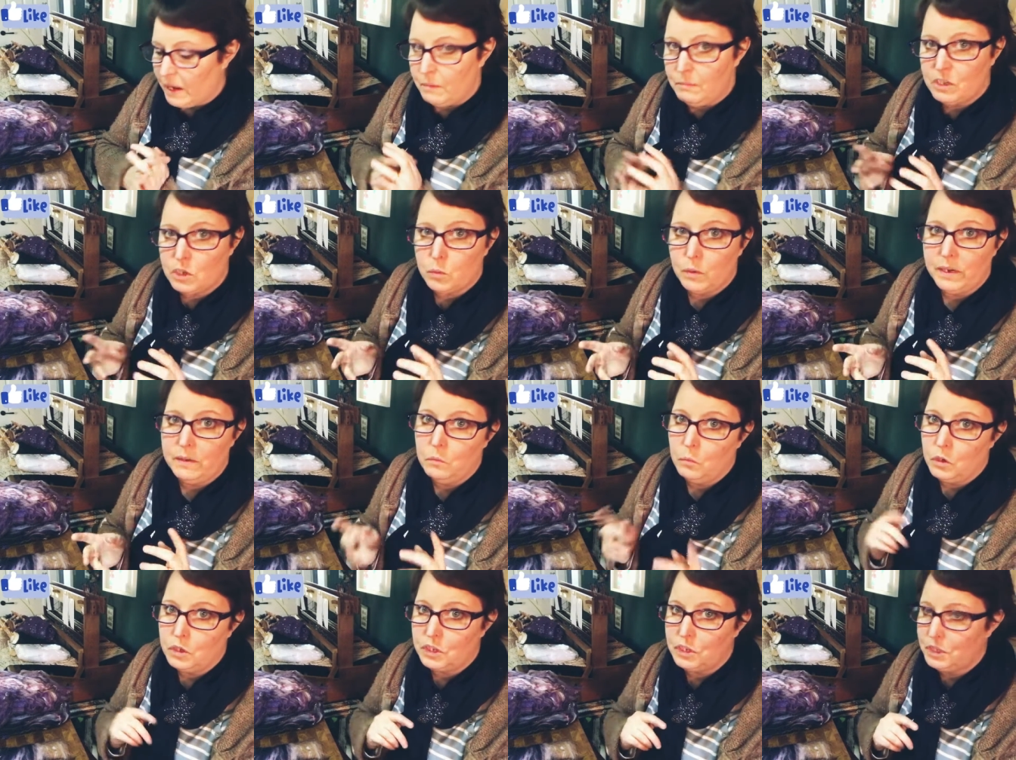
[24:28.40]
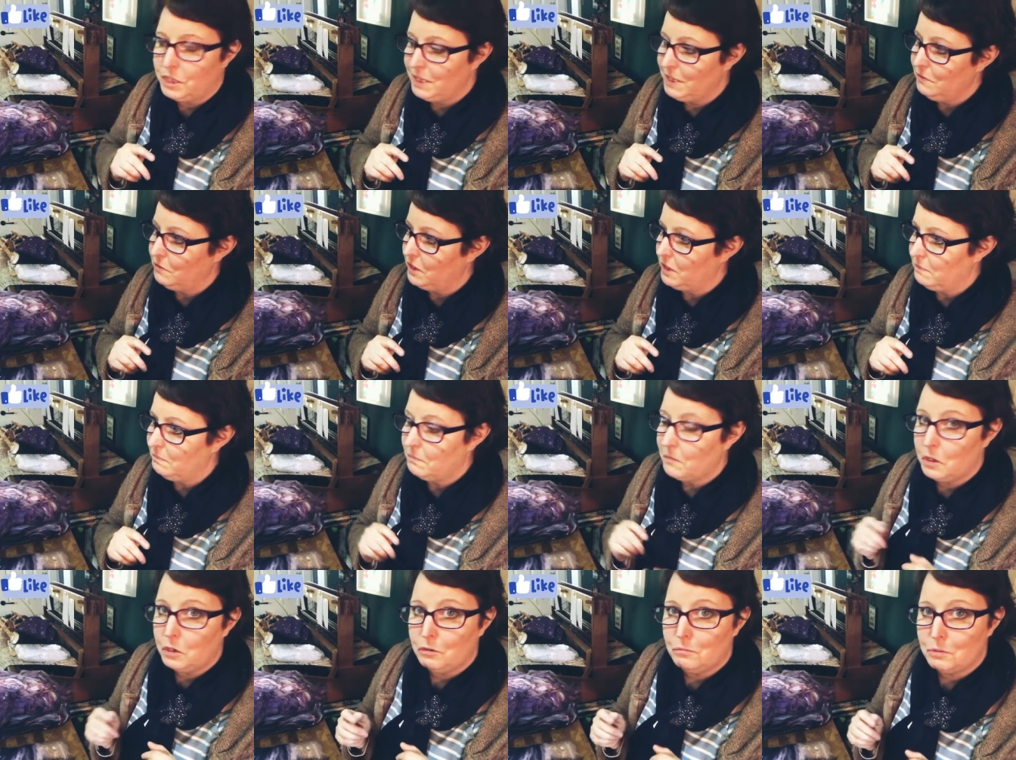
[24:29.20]
in between watching TV,
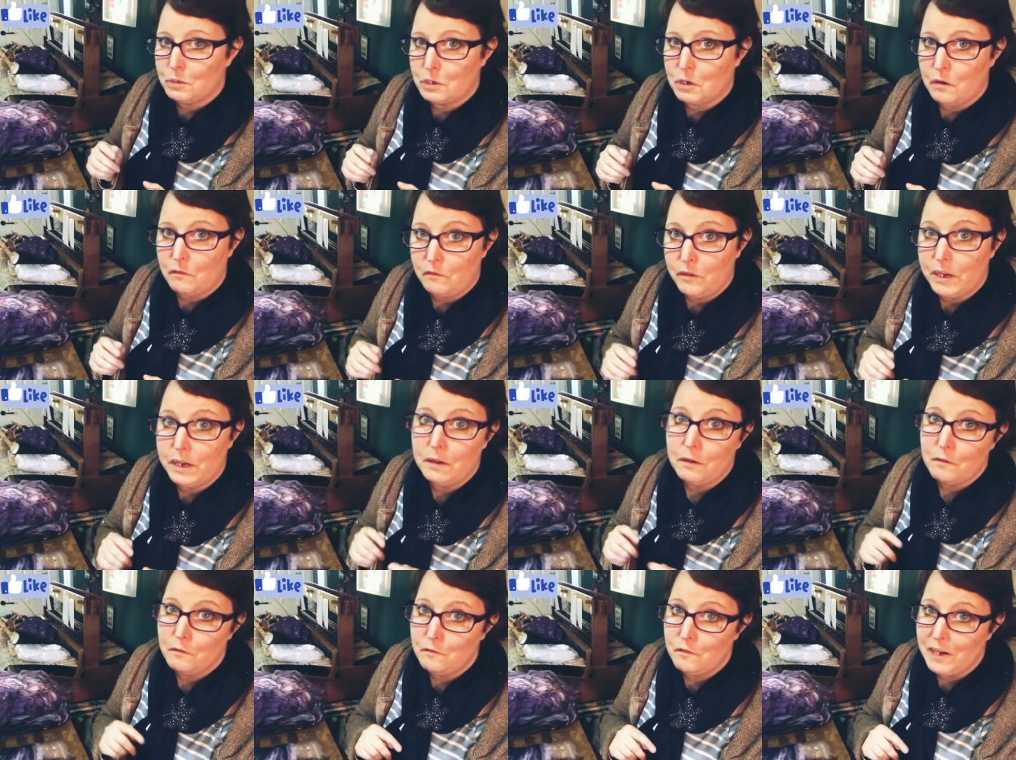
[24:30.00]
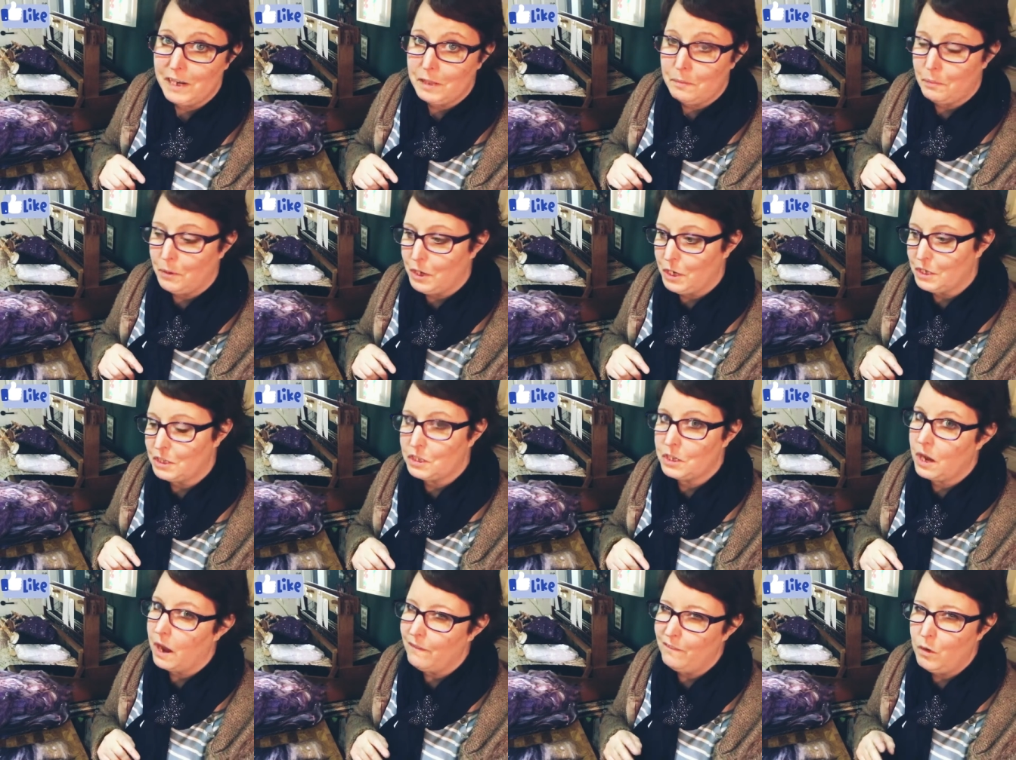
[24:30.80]
cups of coffee, feed the
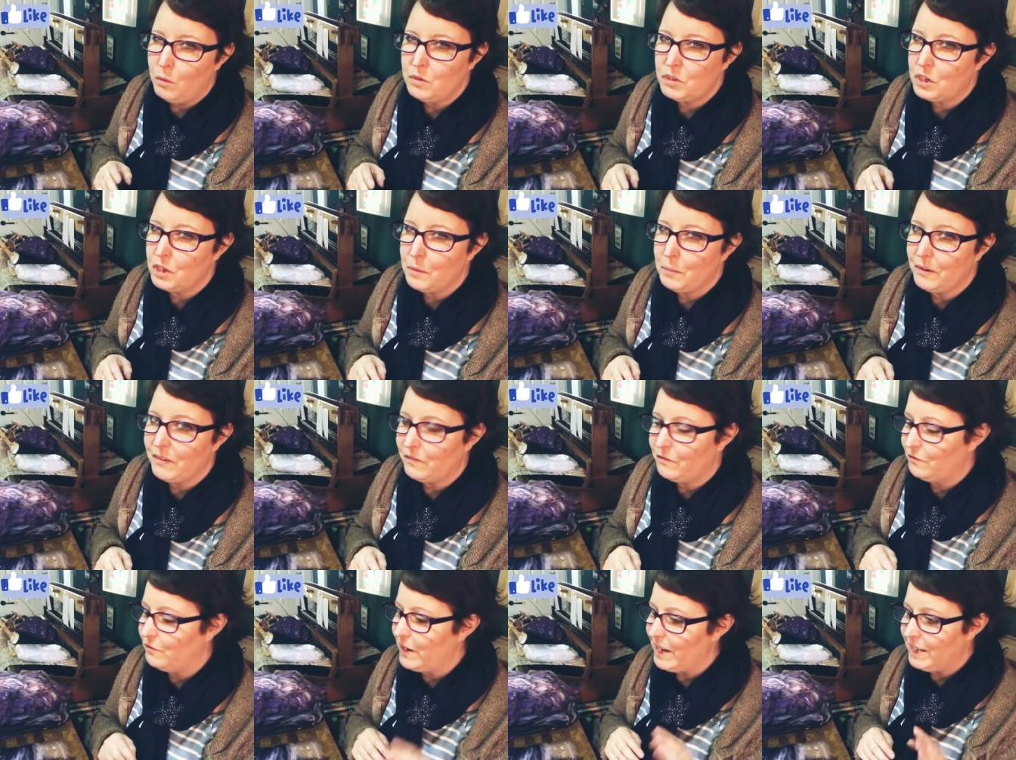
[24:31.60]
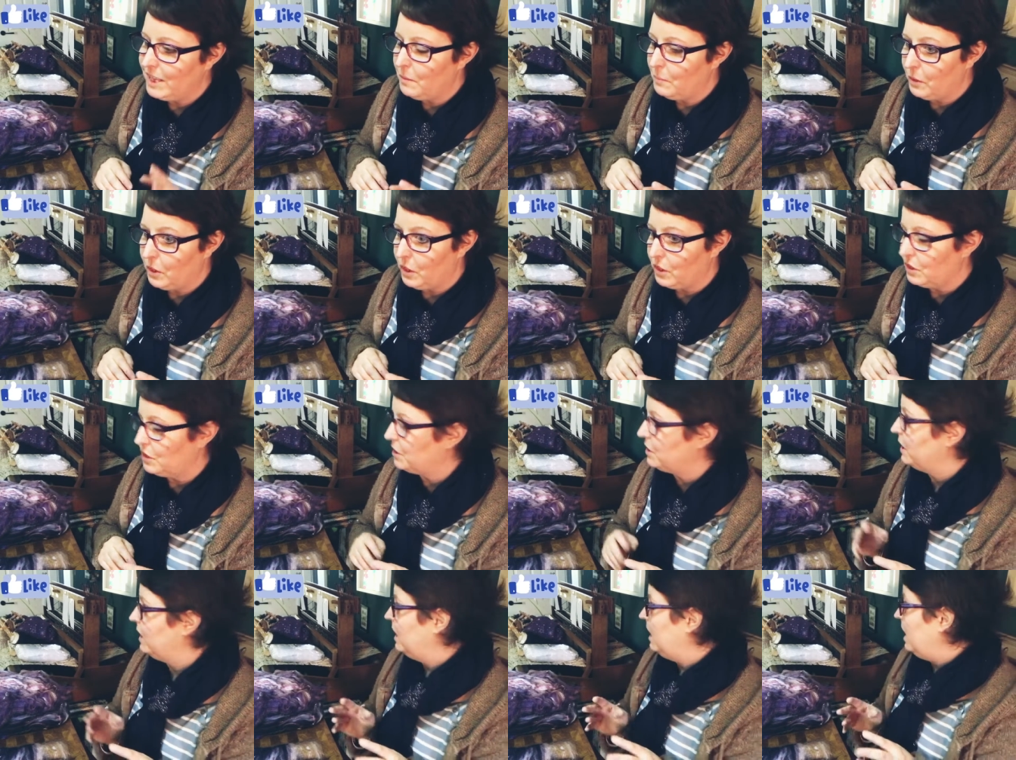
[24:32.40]
birds. Always got the bit, feed the
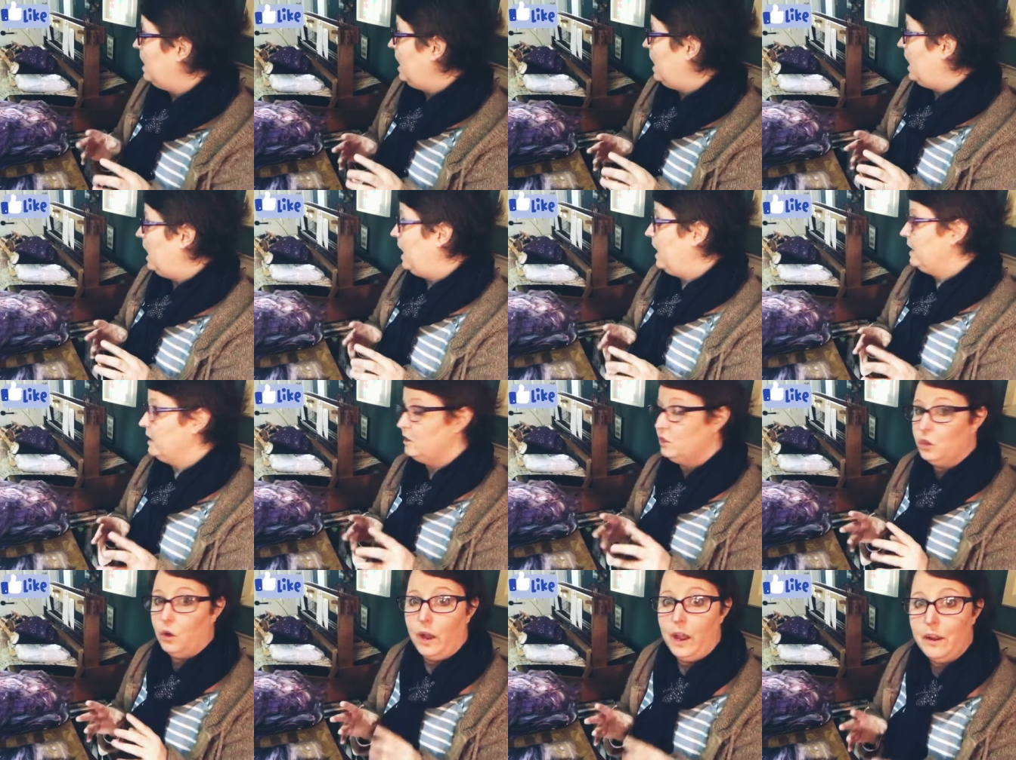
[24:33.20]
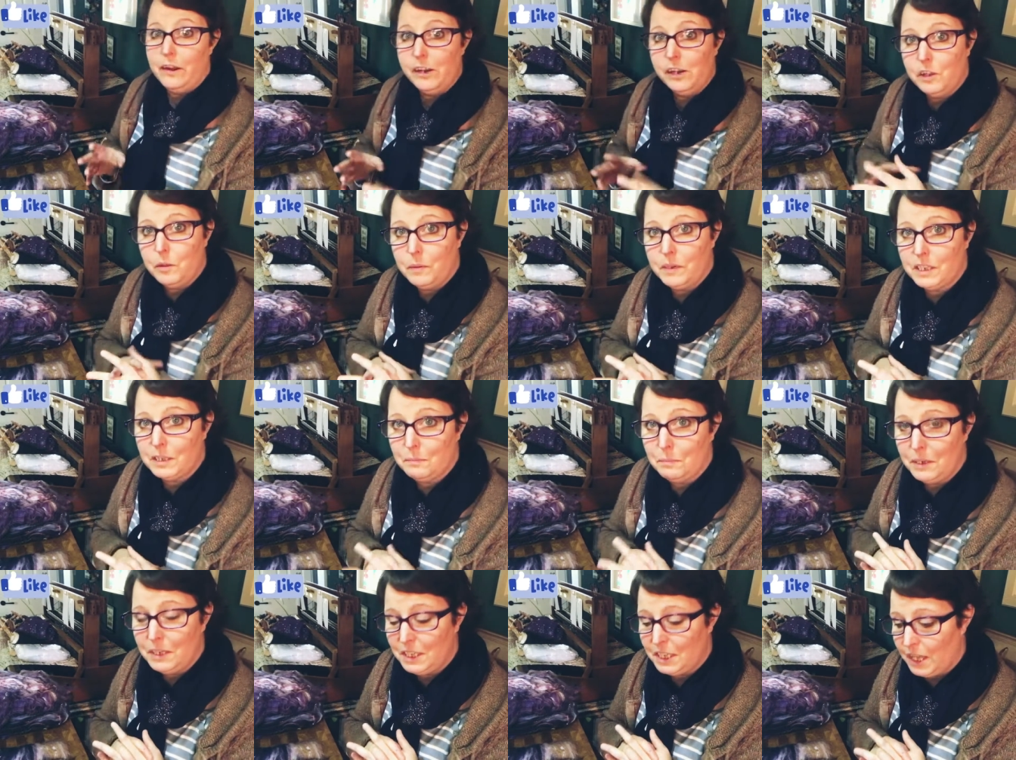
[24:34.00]
birds and sort any other bits
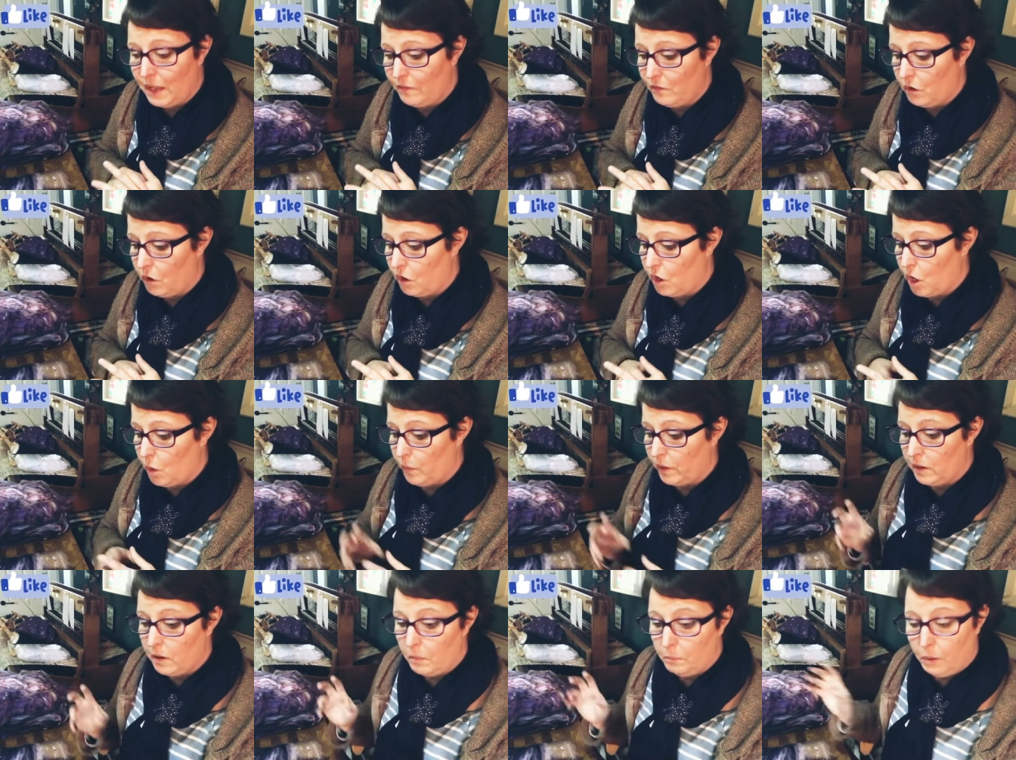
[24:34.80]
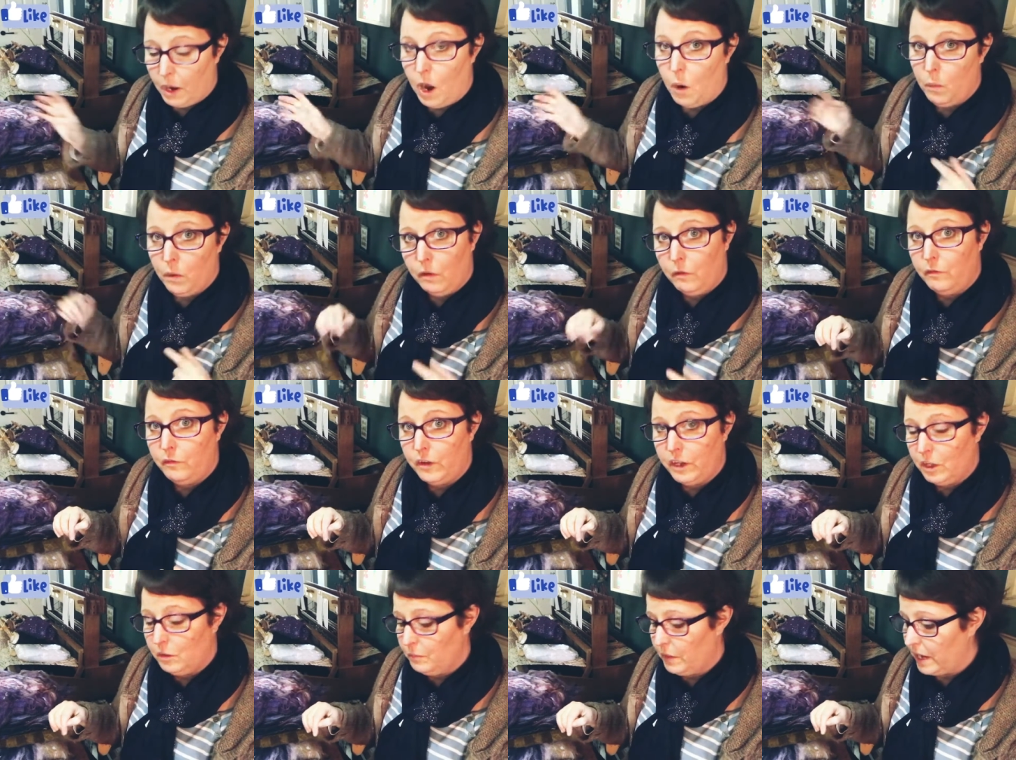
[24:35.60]
and pieces that I've got going. But I will
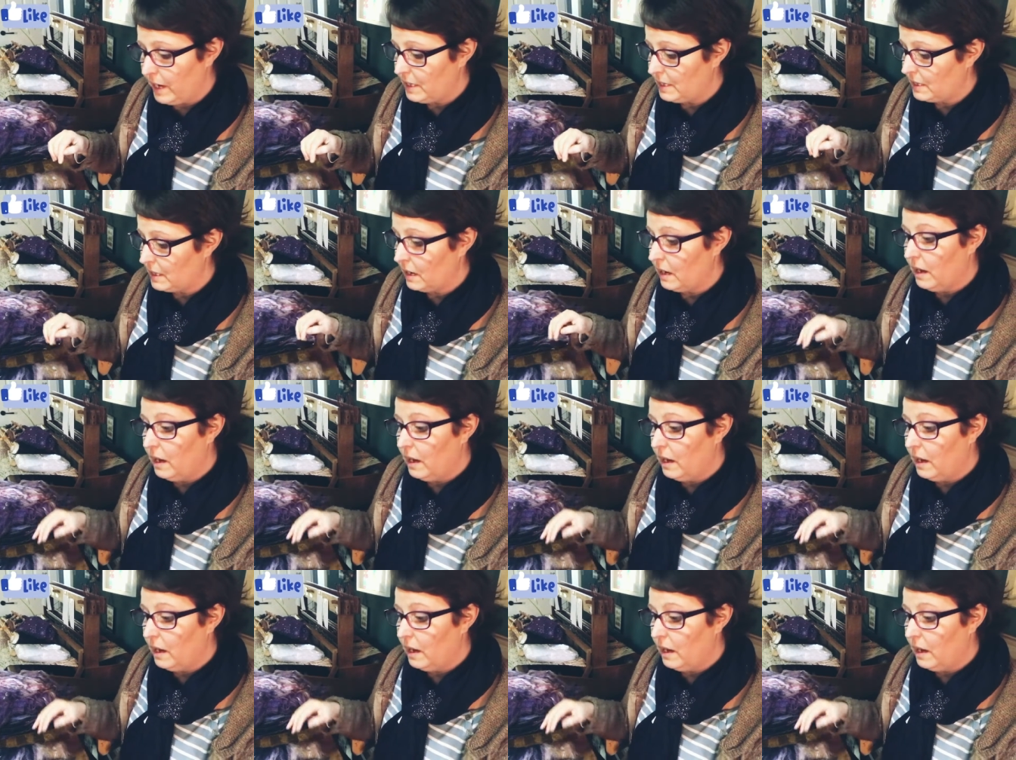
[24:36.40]
film this